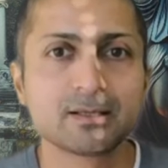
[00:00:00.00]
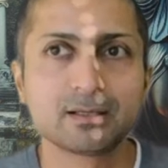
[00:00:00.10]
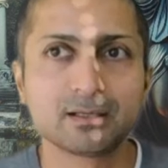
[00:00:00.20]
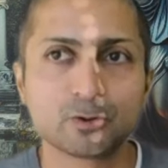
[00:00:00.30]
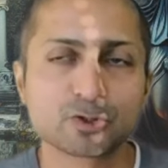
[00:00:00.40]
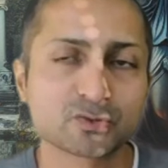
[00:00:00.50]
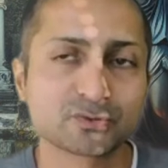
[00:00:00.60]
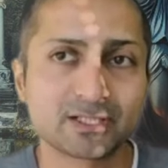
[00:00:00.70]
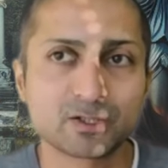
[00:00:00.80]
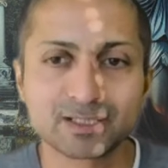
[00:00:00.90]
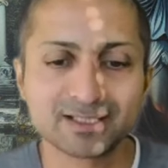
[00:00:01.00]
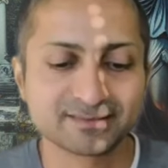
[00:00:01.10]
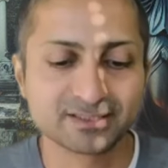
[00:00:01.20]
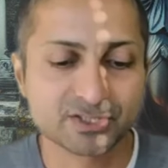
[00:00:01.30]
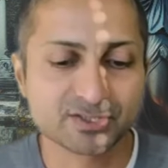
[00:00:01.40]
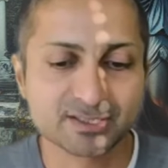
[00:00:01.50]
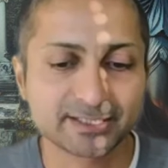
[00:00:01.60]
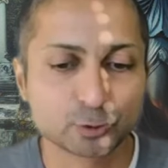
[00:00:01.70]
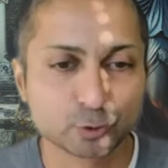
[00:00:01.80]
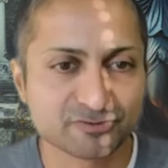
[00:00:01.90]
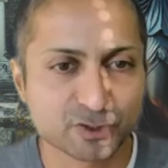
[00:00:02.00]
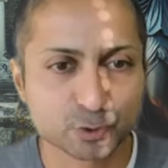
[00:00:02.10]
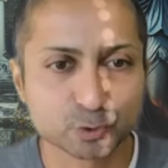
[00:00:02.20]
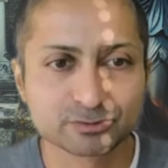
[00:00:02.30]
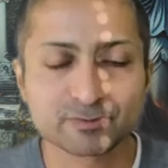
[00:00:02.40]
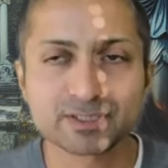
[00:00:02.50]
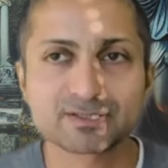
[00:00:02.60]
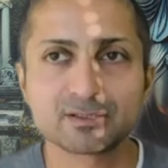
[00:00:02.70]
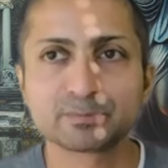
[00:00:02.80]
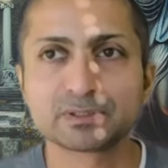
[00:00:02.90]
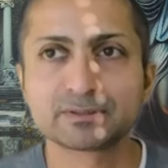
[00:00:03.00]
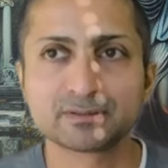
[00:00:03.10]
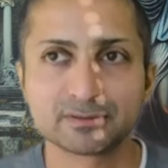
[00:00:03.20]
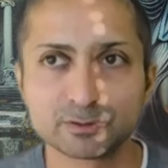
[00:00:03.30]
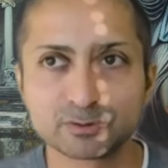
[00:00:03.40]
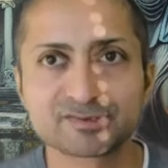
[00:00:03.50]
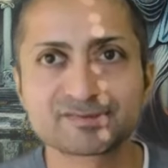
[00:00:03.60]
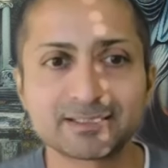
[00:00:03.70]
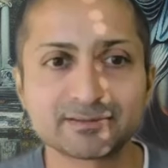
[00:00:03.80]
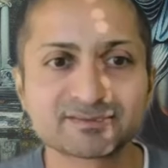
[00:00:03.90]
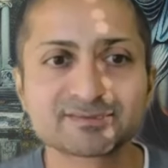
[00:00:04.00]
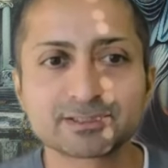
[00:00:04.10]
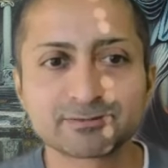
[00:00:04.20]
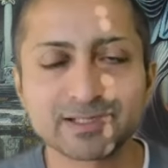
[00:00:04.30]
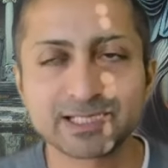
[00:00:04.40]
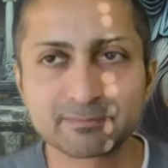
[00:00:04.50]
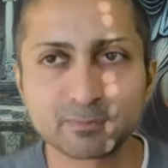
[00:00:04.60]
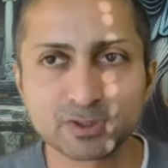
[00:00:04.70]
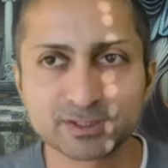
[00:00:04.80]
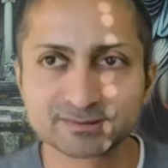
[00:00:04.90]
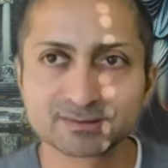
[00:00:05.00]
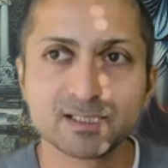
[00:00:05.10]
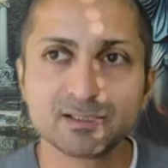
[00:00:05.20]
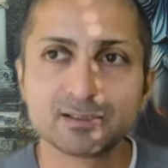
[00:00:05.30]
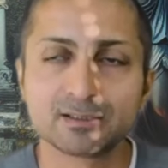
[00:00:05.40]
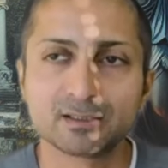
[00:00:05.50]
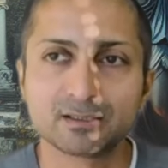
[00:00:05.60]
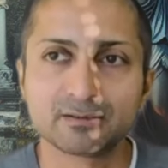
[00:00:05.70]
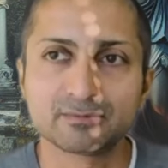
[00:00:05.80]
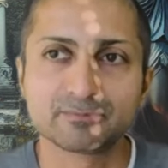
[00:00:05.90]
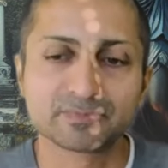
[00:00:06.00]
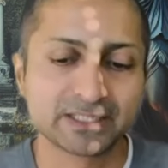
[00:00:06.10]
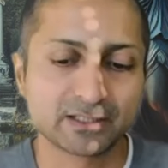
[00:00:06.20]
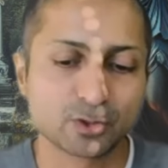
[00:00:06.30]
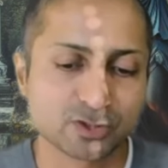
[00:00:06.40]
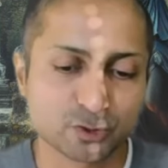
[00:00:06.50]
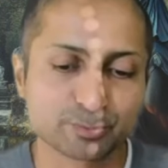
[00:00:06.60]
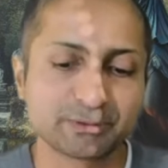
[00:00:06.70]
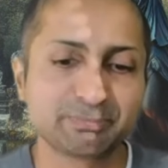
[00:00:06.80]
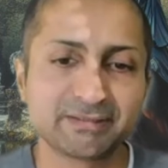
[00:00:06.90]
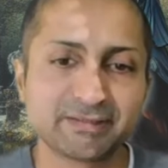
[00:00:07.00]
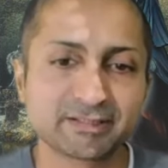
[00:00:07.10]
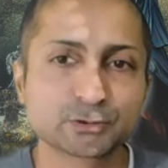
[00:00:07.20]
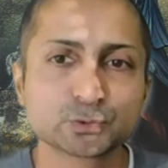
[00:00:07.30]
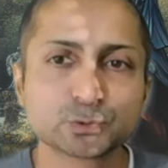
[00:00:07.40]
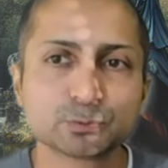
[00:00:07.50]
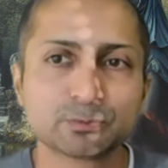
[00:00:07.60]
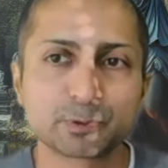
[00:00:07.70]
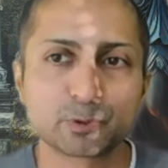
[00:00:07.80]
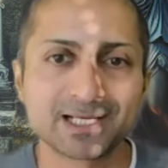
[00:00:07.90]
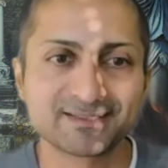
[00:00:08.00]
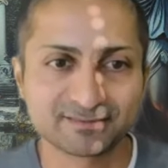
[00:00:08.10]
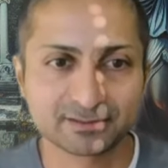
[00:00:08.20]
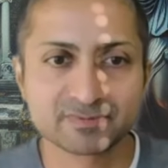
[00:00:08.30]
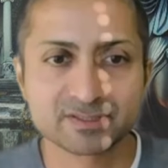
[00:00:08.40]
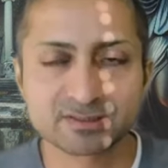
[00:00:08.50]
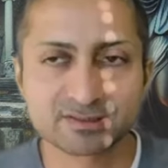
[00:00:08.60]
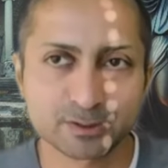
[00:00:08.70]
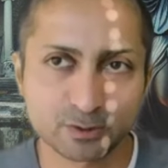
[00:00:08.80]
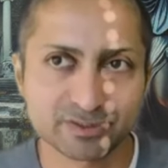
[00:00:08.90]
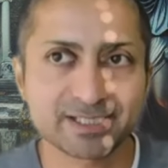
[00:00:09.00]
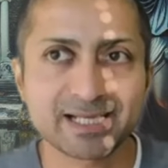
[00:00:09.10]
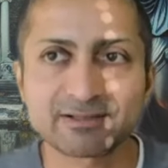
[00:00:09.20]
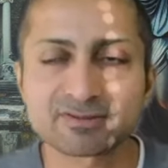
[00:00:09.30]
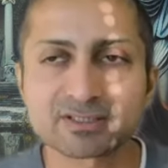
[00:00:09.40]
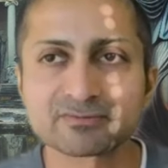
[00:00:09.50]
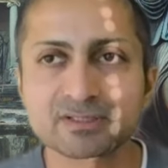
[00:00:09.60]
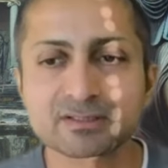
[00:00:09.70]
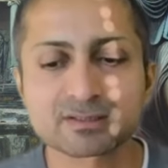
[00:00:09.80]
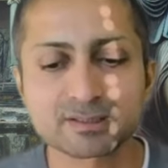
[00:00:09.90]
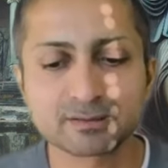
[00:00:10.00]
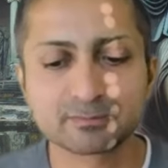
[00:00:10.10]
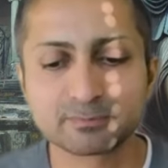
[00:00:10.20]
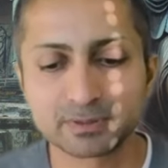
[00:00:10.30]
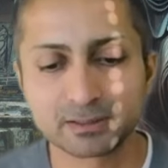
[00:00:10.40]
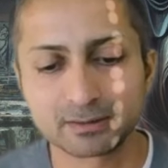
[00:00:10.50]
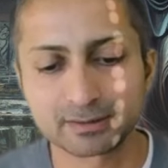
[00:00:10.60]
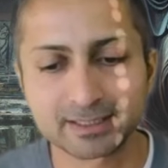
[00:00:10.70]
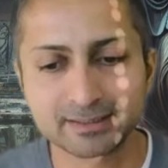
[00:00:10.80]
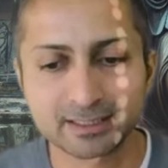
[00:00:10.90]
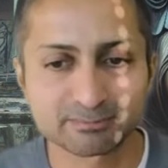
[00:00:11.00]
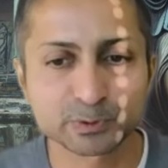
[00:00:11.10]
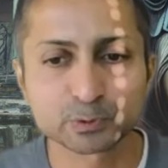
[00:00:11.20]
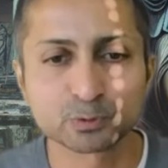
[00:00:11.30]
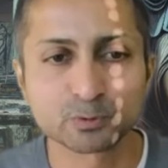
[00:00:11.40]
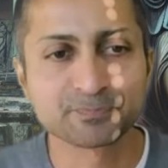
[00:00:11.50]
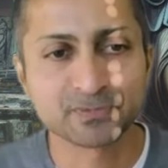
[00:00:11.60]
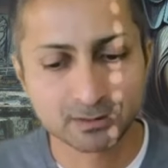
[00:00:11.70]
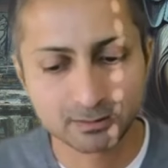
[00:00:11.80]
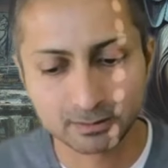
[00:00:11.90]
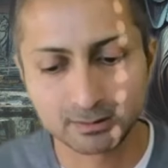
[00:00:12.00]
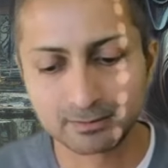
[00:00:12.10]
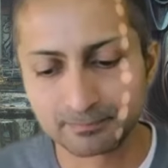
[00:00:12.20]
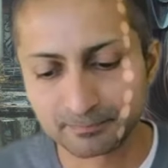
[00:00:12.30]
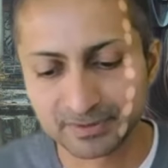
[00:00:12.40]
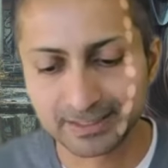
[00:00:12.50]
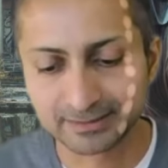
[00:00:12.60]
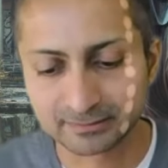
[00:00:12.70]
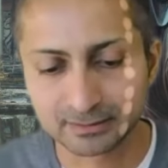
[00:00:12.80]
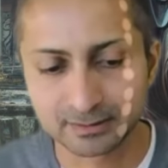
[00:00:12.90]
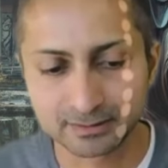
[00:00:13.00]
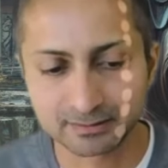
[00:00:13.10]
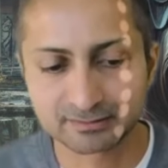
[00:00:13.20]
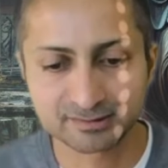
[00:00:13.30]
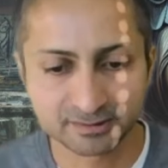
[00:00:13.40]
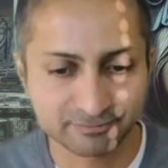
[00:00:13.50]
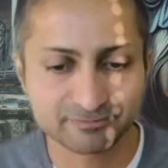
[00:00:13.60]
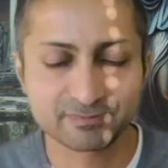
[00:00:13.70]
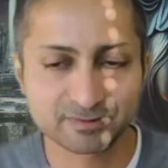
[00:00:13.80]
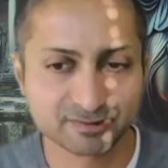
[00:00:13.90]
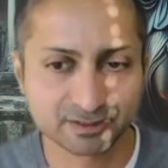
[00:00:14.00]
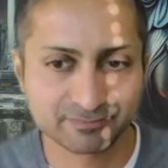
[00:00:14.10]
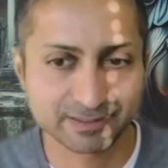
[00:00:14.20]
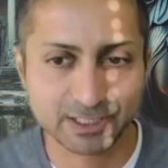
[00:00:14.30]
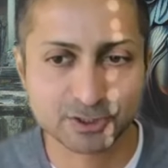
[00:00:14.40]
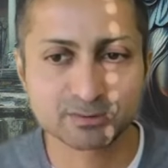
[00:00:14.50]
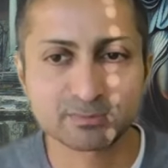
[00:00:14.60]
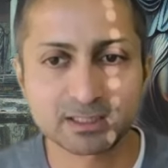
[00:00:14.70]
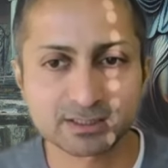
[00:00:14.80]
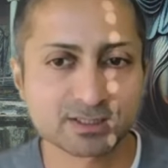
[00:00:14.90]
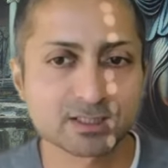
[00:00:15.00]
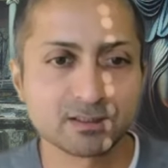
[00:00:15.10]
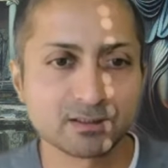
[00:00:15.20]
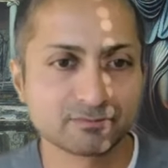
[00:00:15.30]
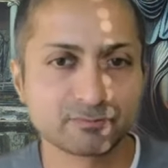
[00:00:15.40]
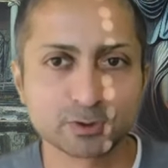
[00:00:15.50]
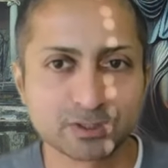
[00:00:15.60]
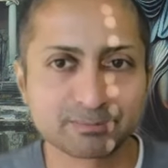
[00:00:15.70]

Uh, also, there are organizations like TÜV SÜD, for example, the you know the standard certifying bodies. Um, they are also preparing to provide services. They already have services that uh, can help you um, get uh, certif certification marks for your